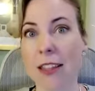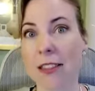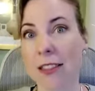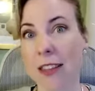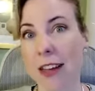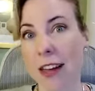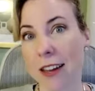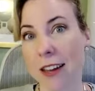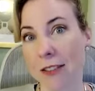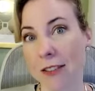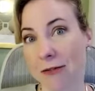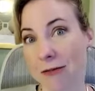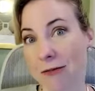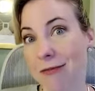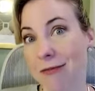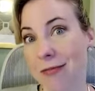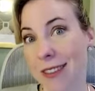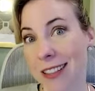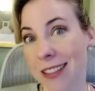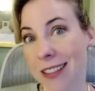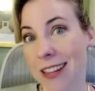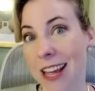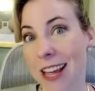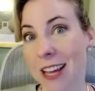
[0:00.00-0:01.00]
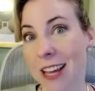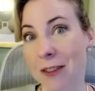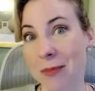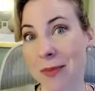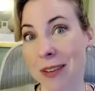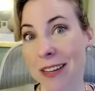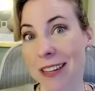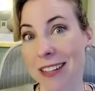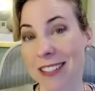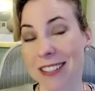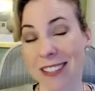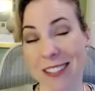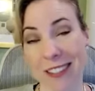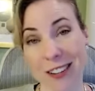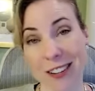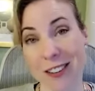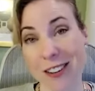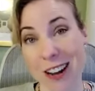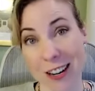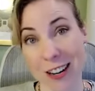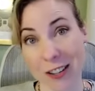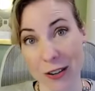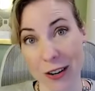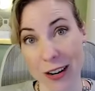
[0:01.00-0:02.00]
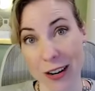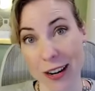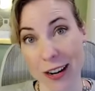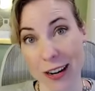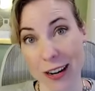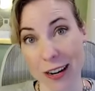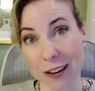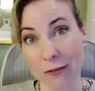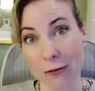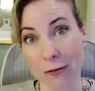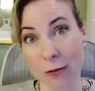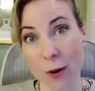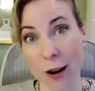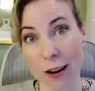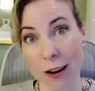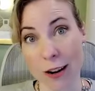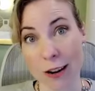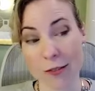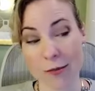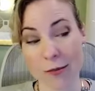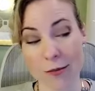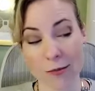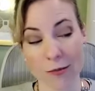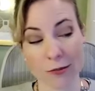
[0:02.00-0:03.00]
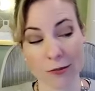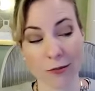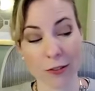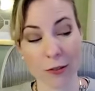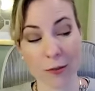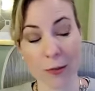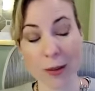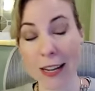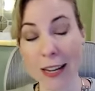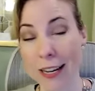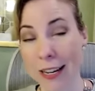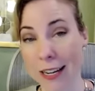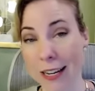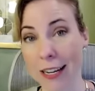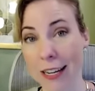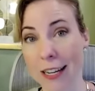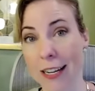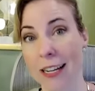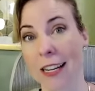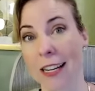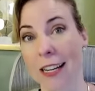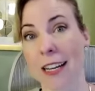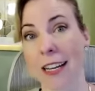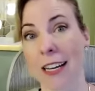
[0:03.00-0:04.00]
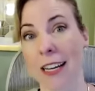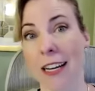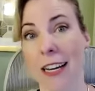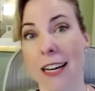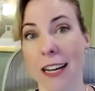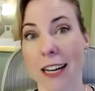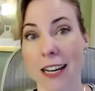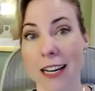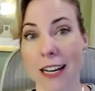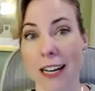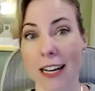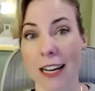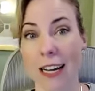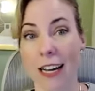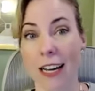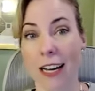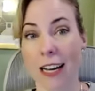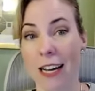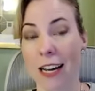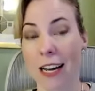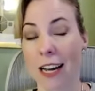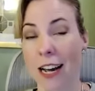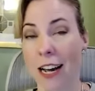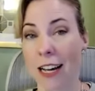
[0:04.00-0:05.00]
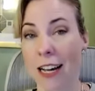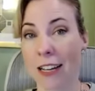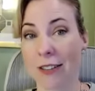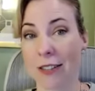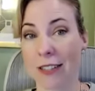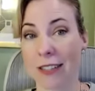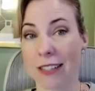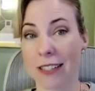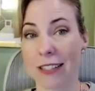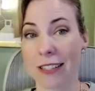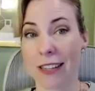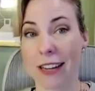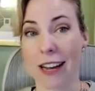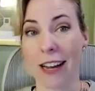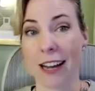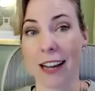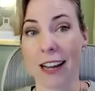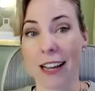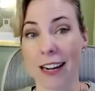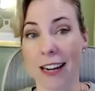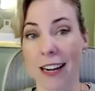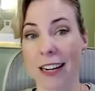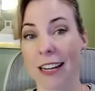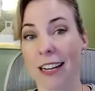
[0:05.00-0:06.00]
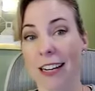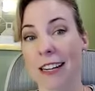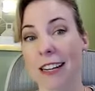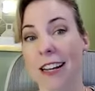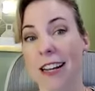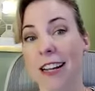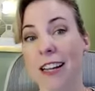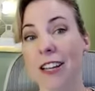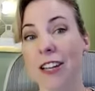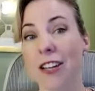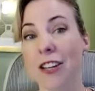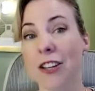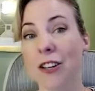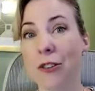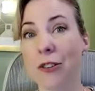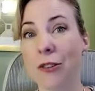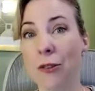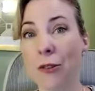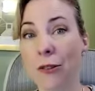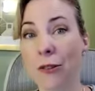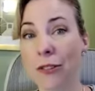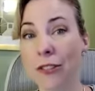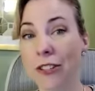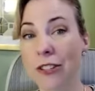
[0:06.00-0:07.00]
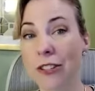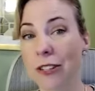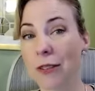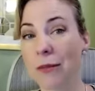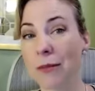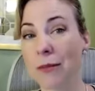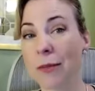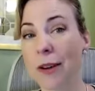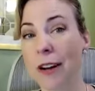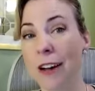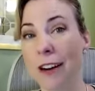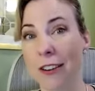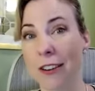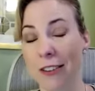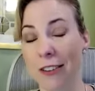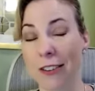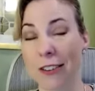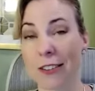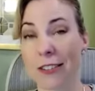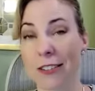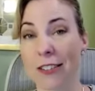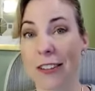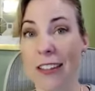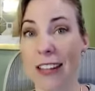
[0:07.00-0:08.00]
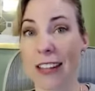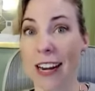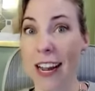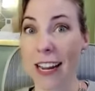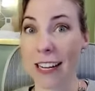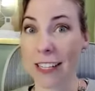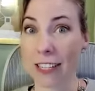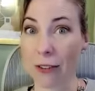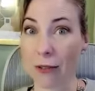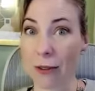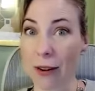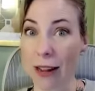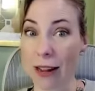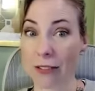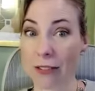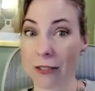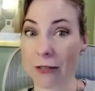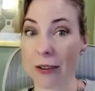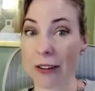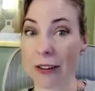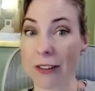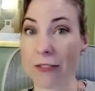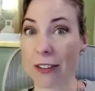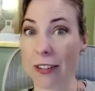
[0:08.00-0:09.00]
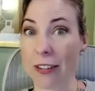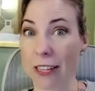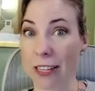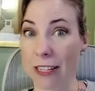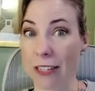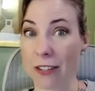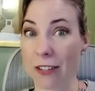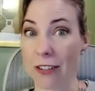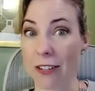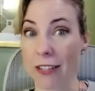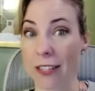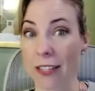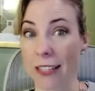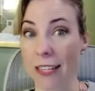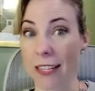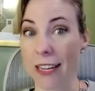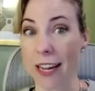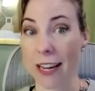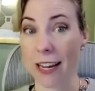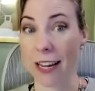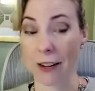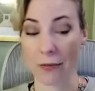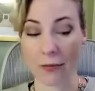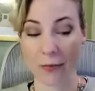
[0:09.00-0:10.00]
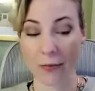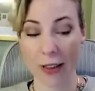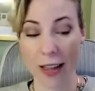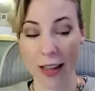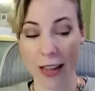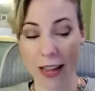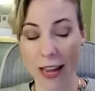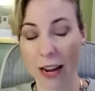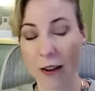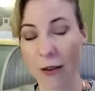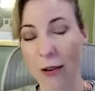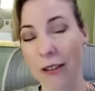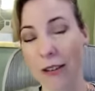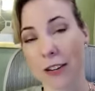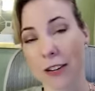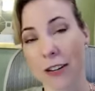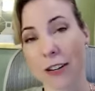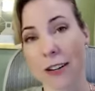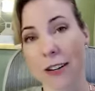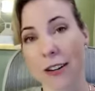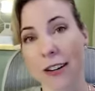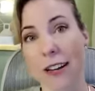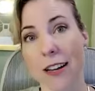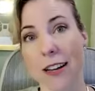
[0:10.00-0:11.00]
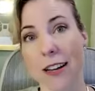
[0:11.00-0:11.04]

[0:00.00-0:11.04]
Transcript: that in the end means you're not drinking enough water. For me, I use this guy and I need a huge bottle so that I don't have to refill it during the day. However,